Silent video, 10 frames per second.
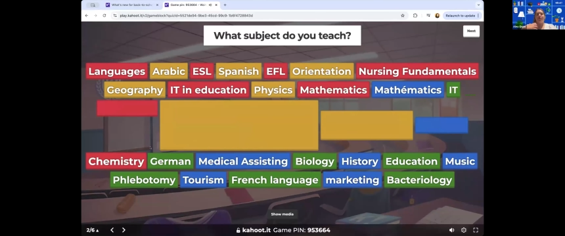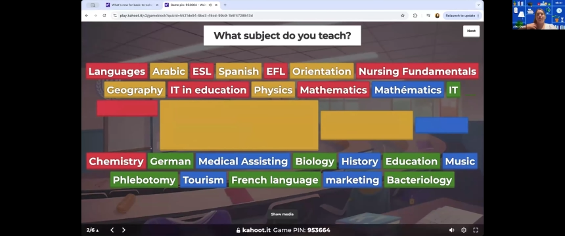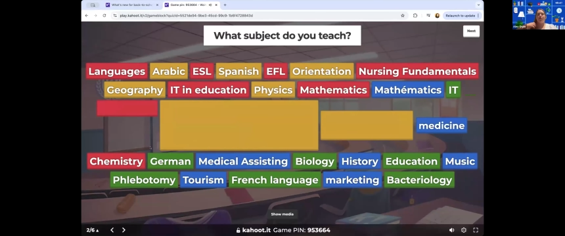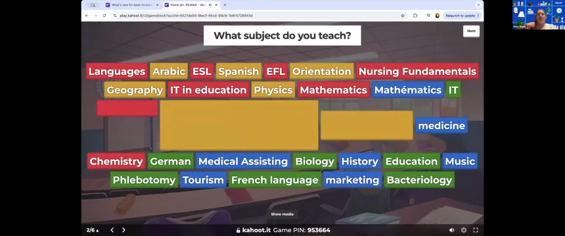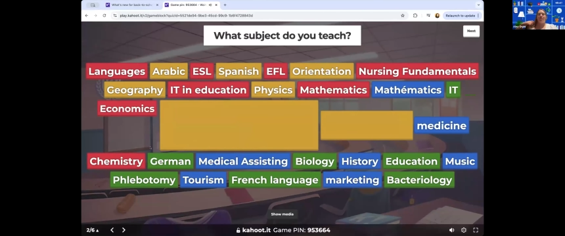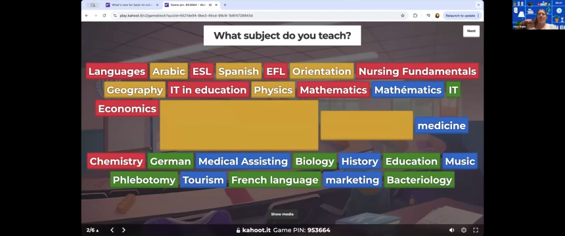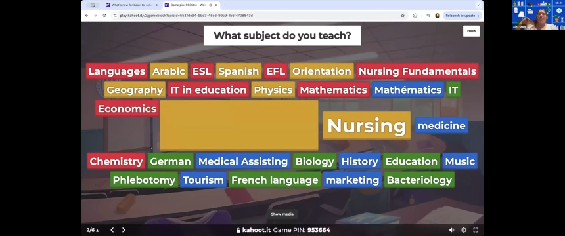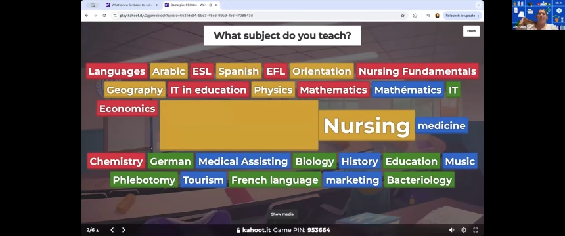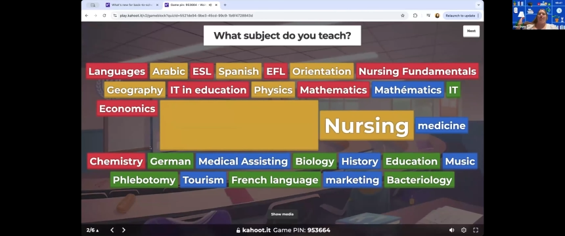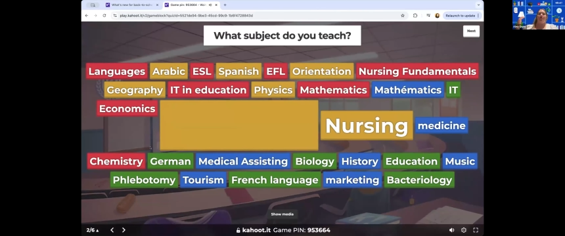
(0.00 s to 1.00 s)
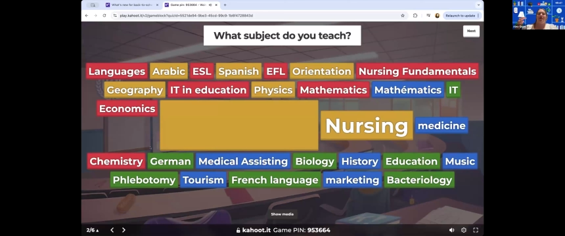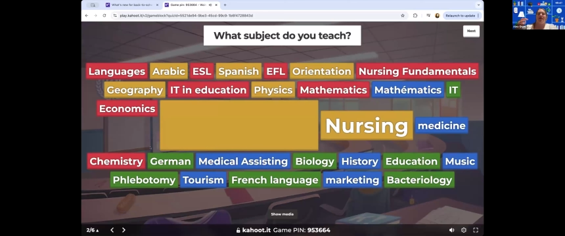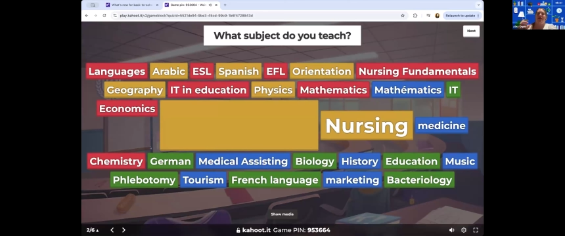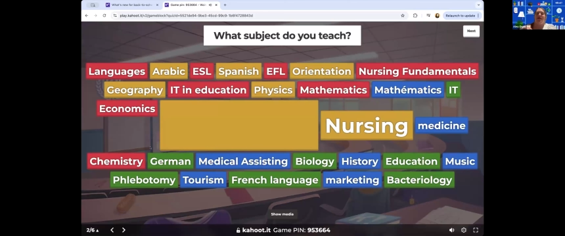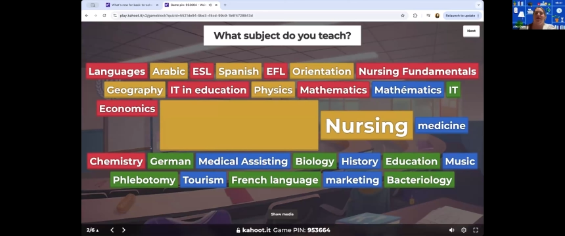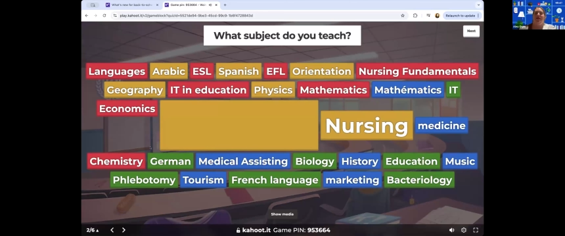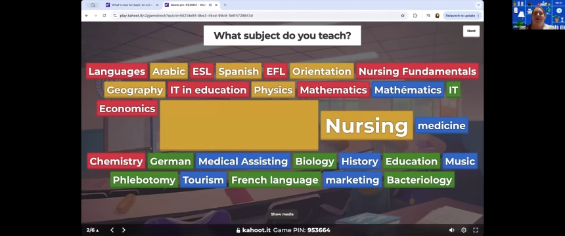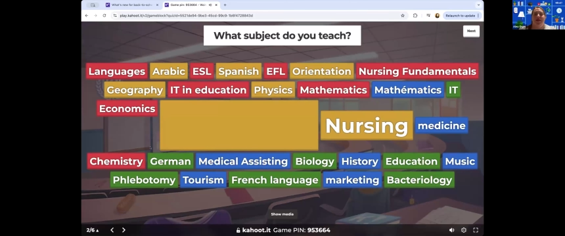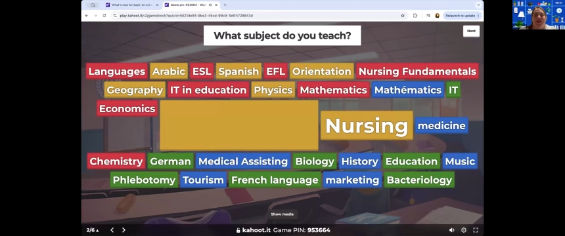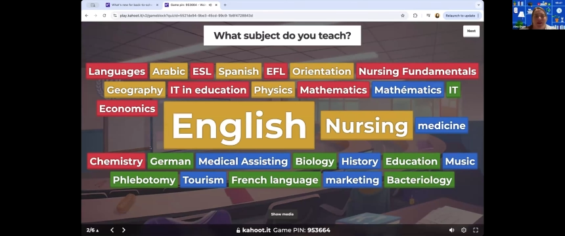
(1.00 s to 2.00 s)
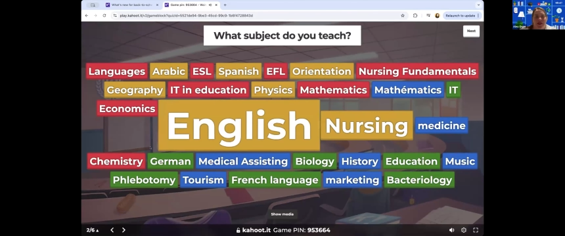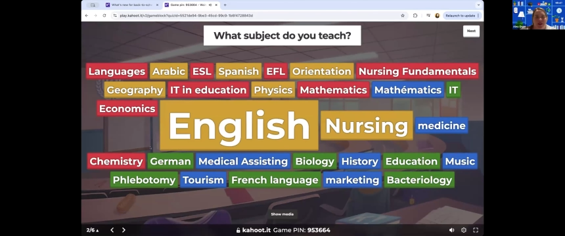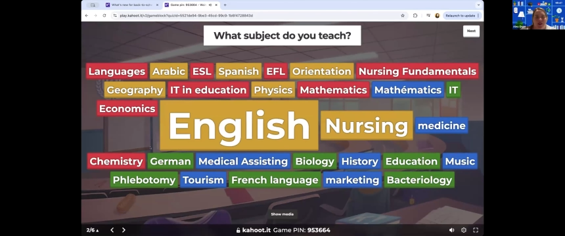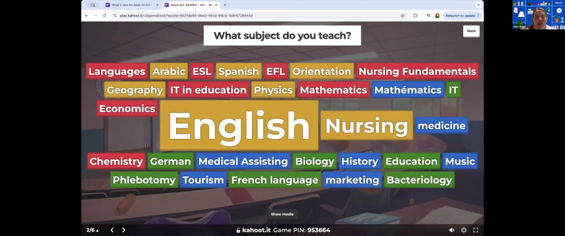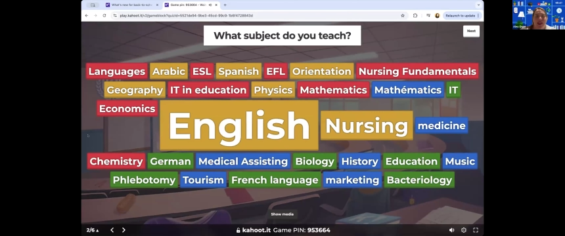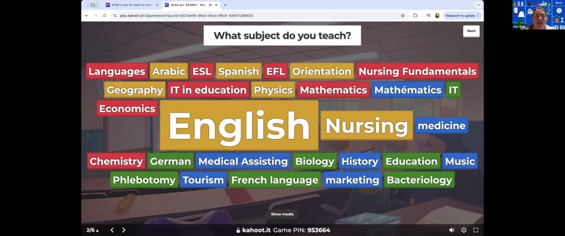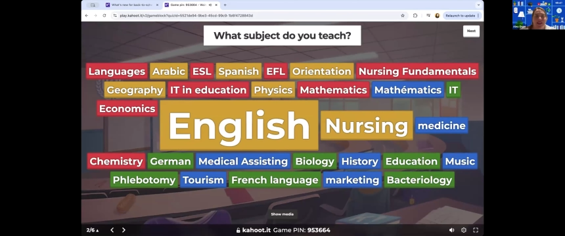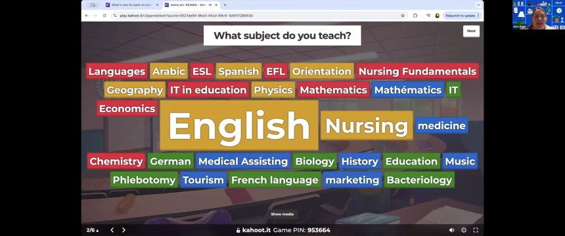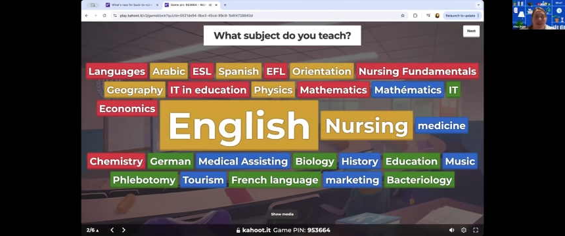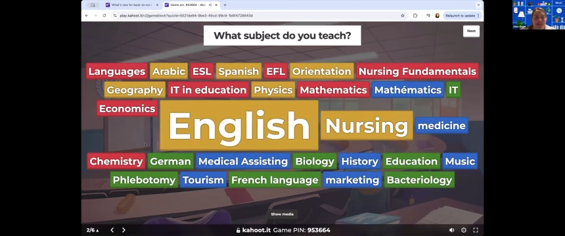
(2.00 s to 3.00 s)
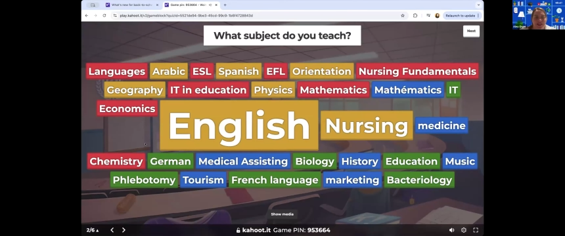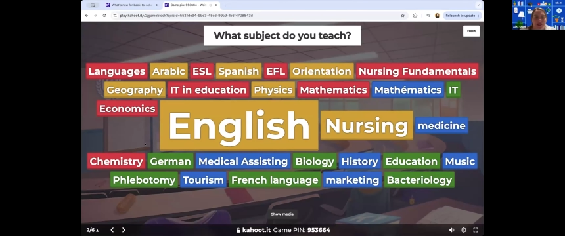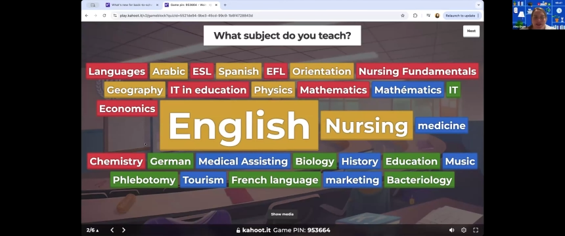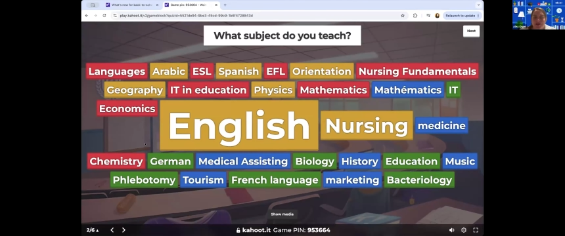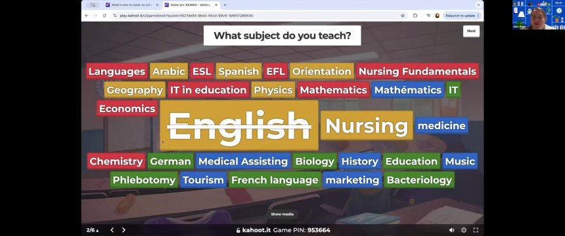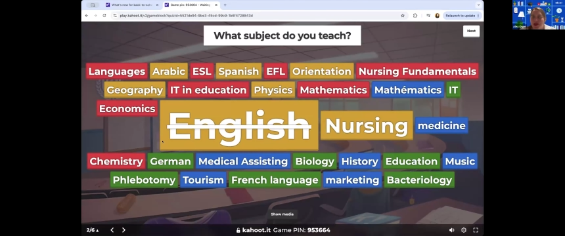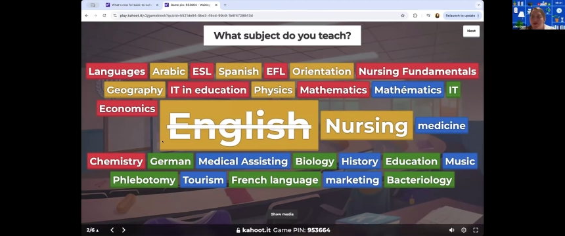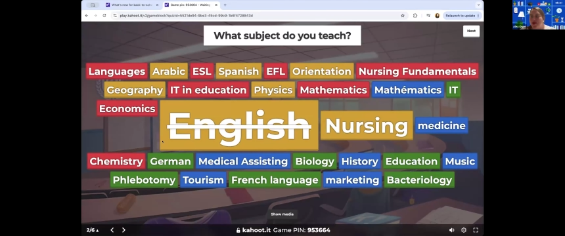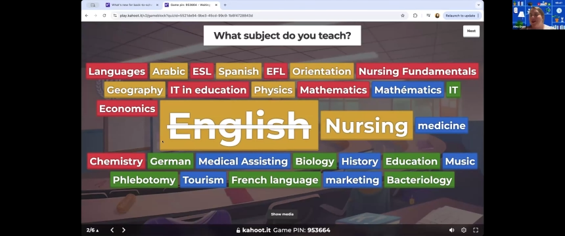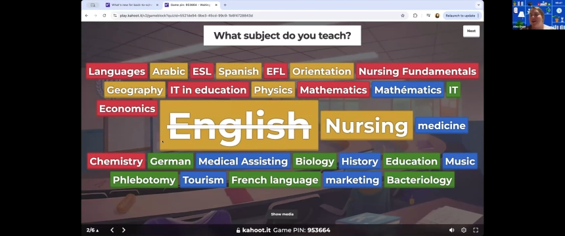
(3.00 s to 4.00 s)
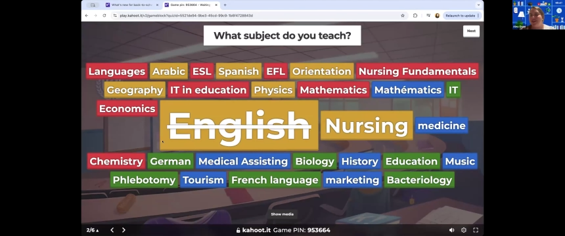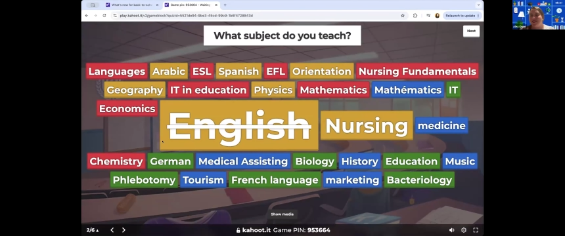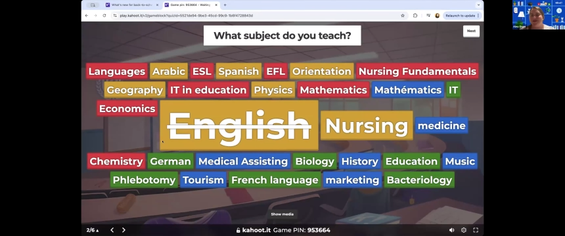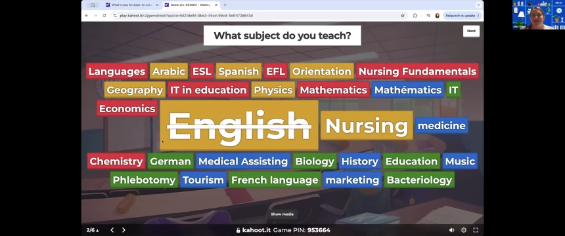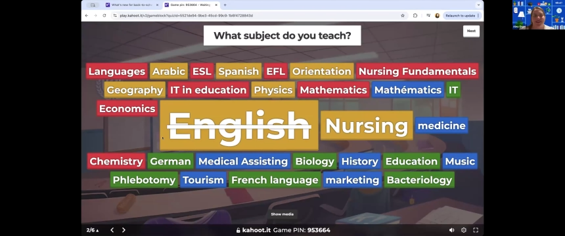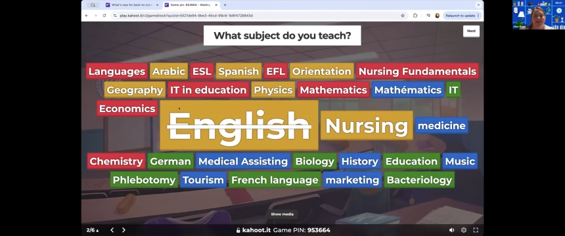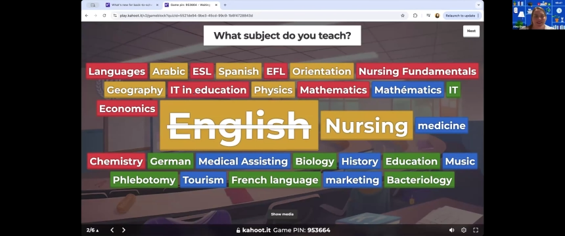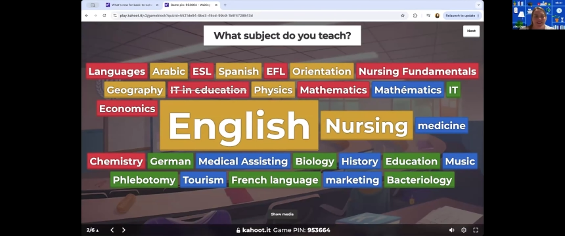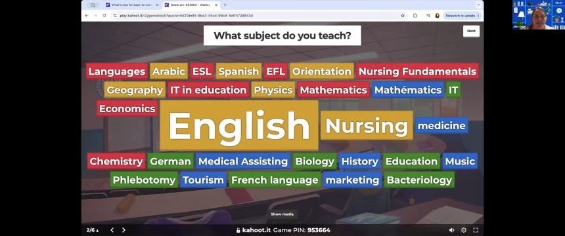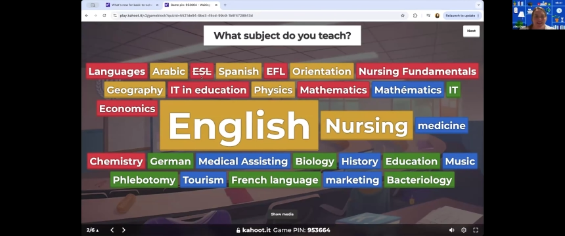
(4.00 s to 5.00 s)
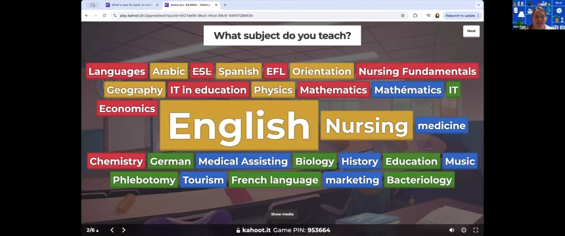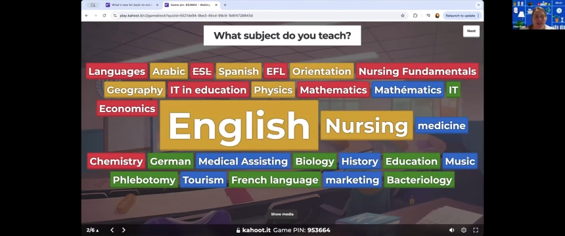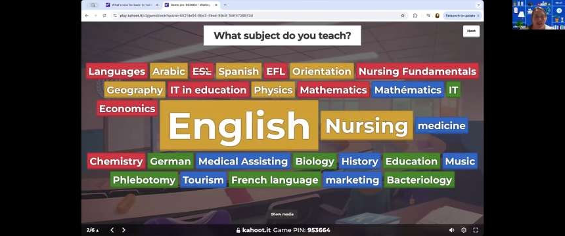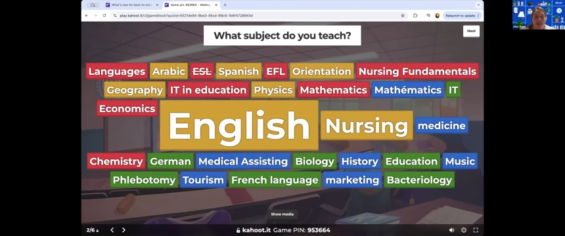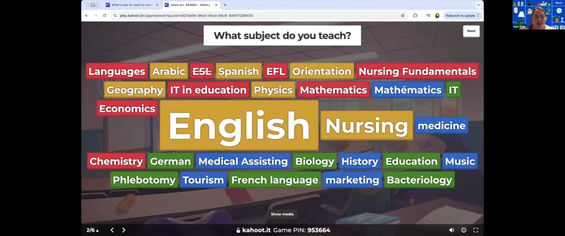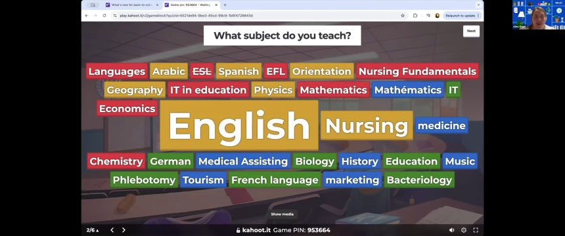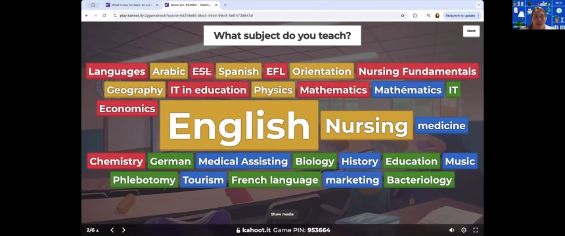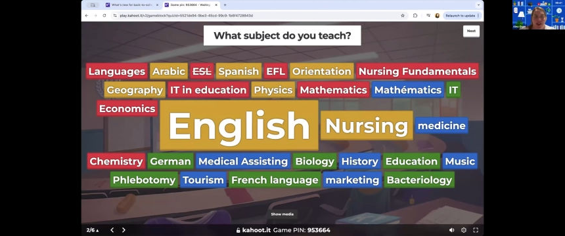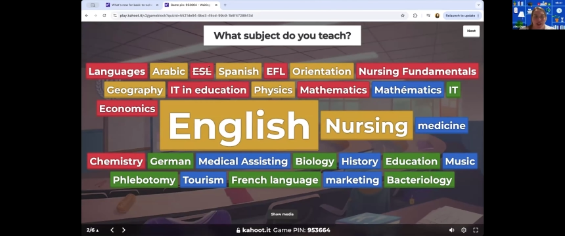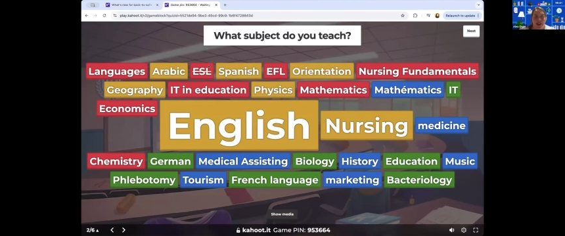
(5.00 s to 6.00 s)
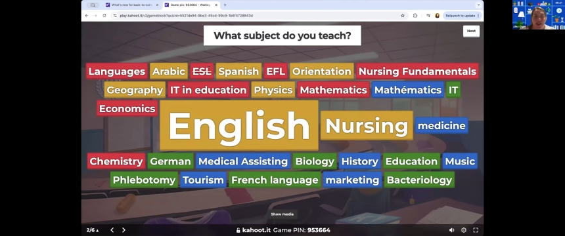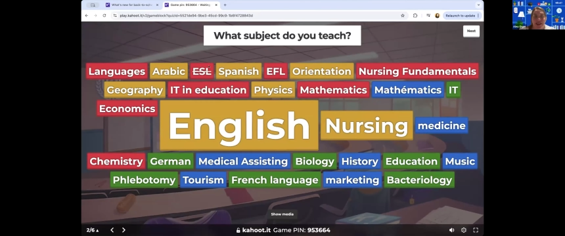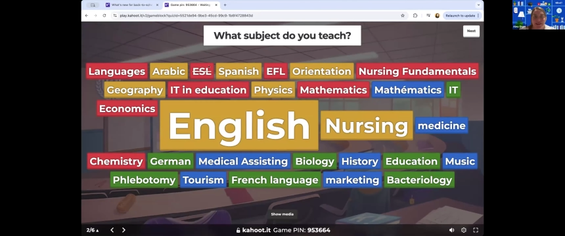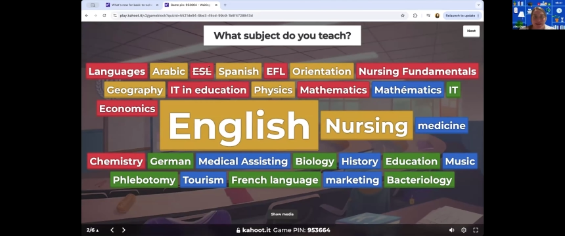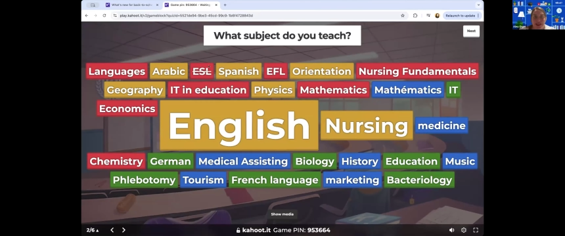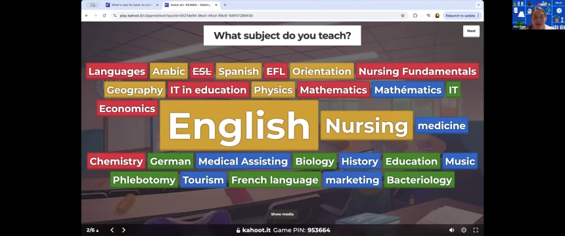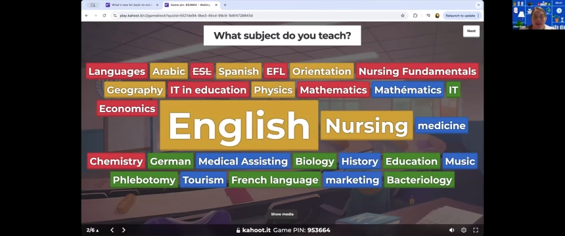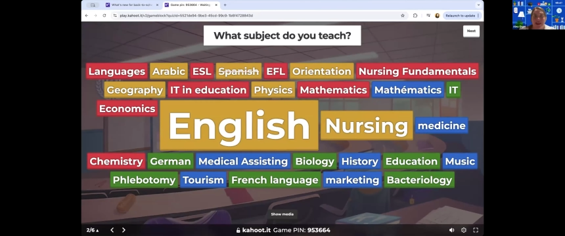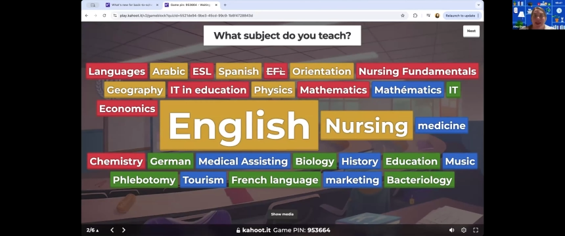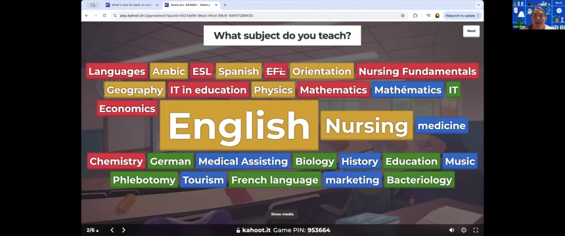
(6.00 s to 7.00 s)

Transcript: No face is visible, so there are no lips to read.